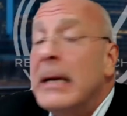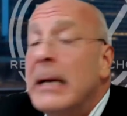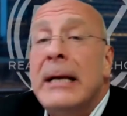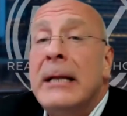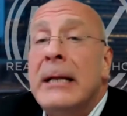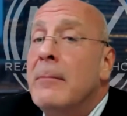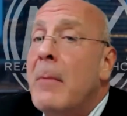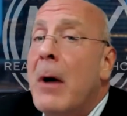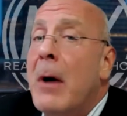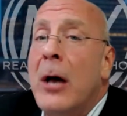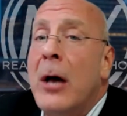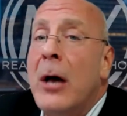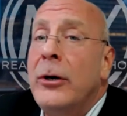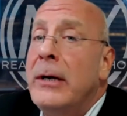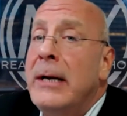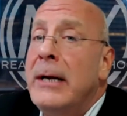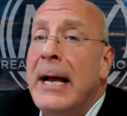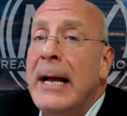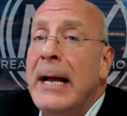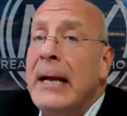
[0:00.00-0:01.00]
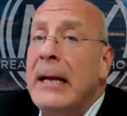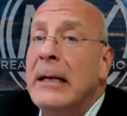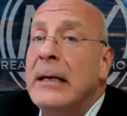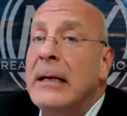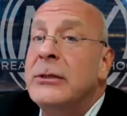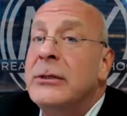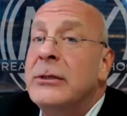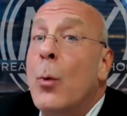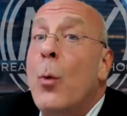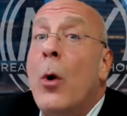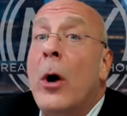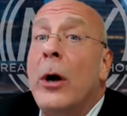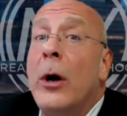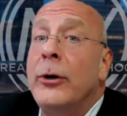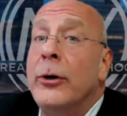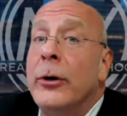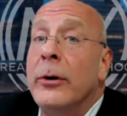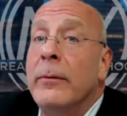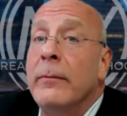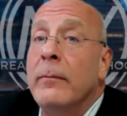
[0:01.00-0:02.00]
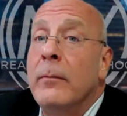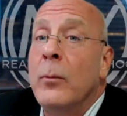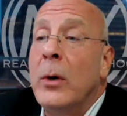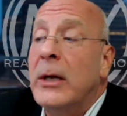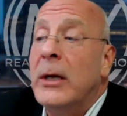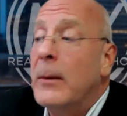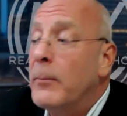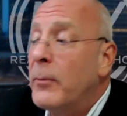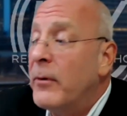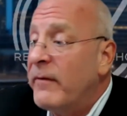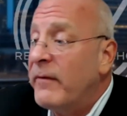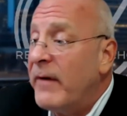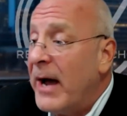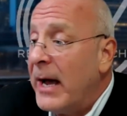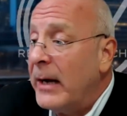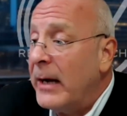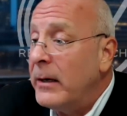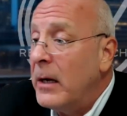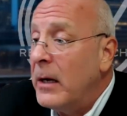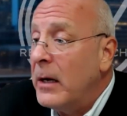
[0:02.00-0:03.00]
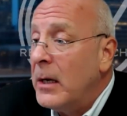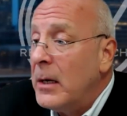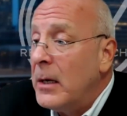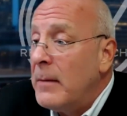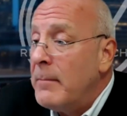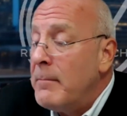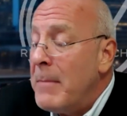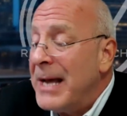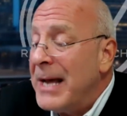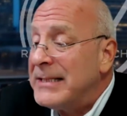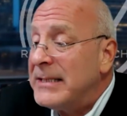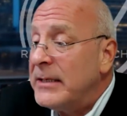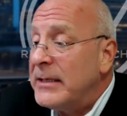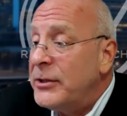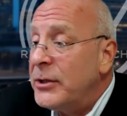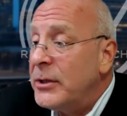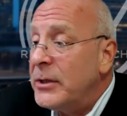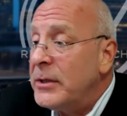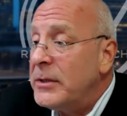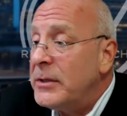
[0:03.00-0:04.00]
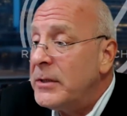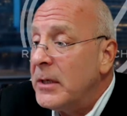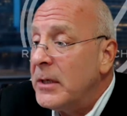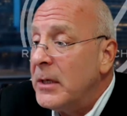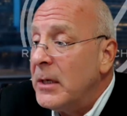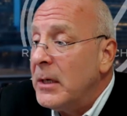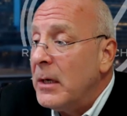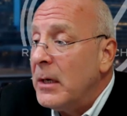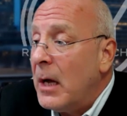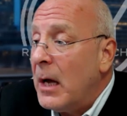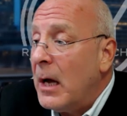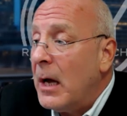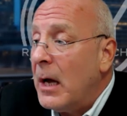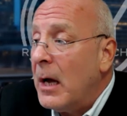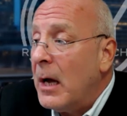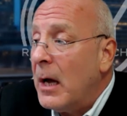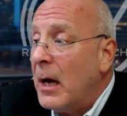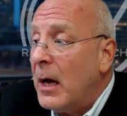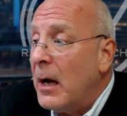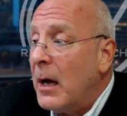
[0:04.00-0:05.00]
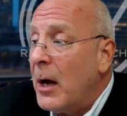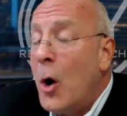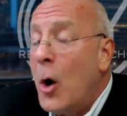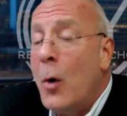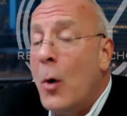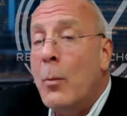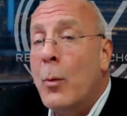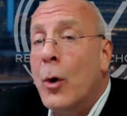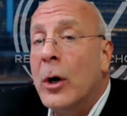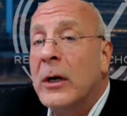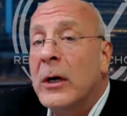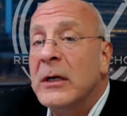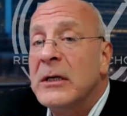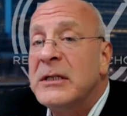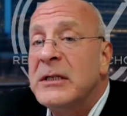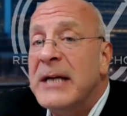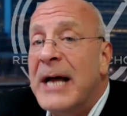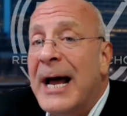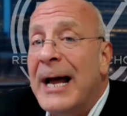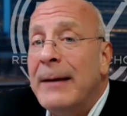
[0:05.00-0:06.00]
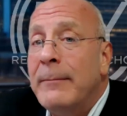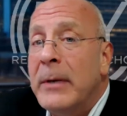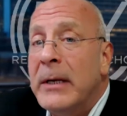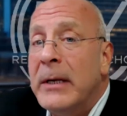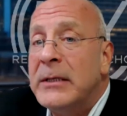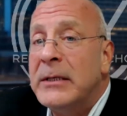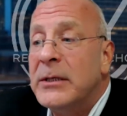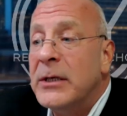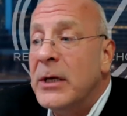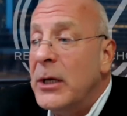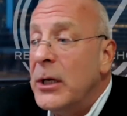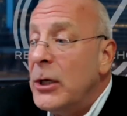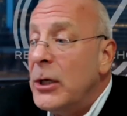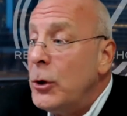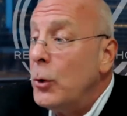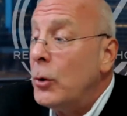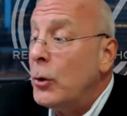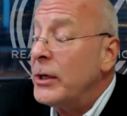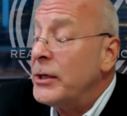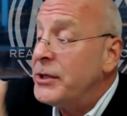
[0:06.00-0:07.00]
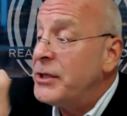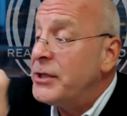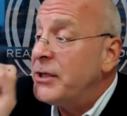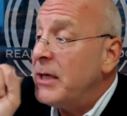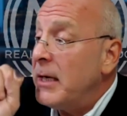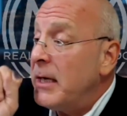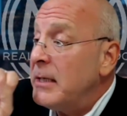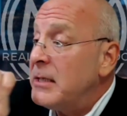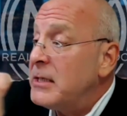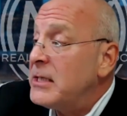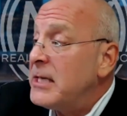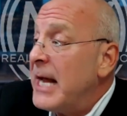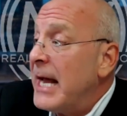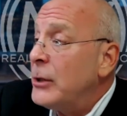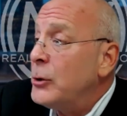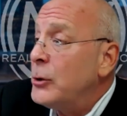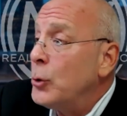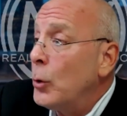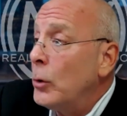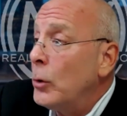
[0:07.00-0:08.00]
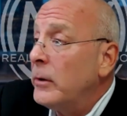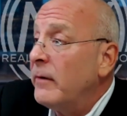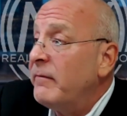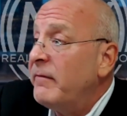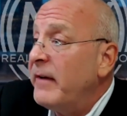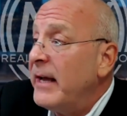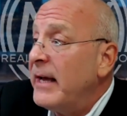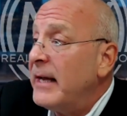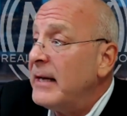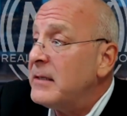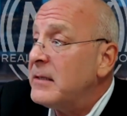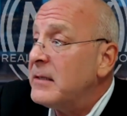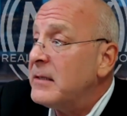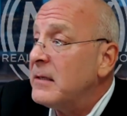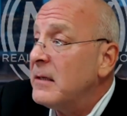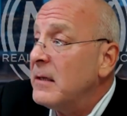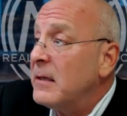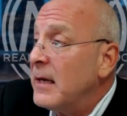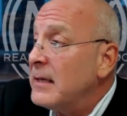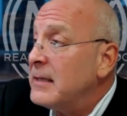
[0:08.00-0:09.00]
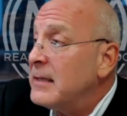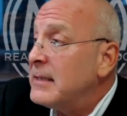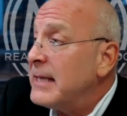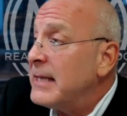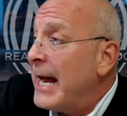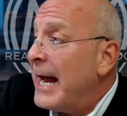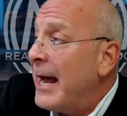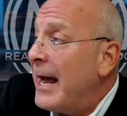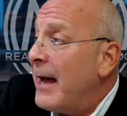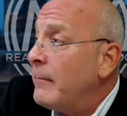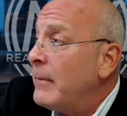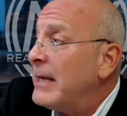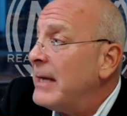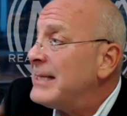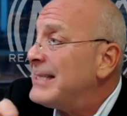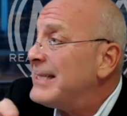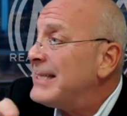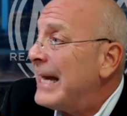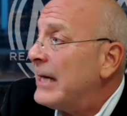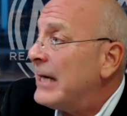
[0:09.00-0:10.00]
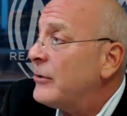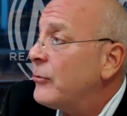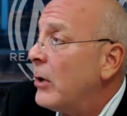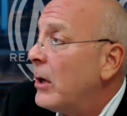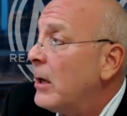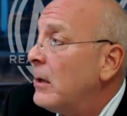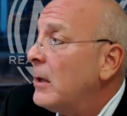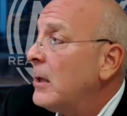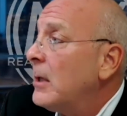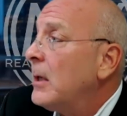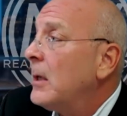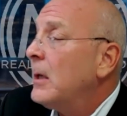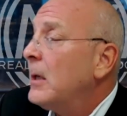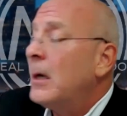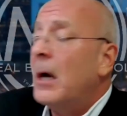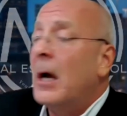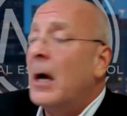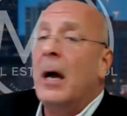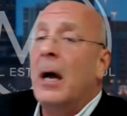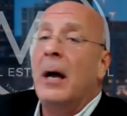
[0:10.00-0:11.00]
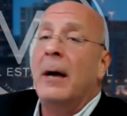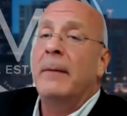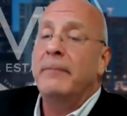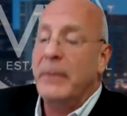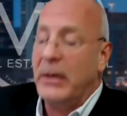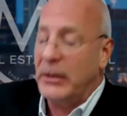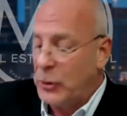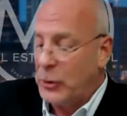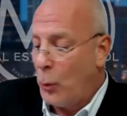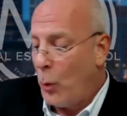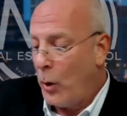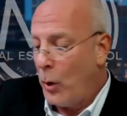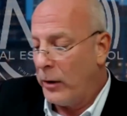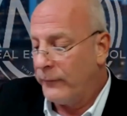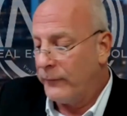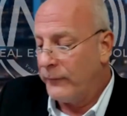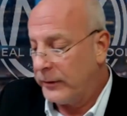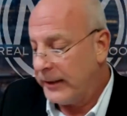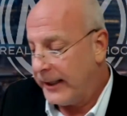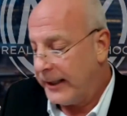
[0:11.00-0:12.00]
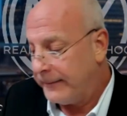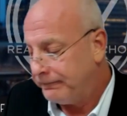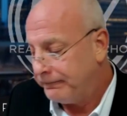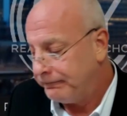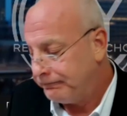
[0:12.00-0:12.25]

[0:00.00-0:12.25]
In the modern day, it's a wonder. We can provide messages, homework assignments. You can see scheduled events, the exam, etc. It's a wonderful thing.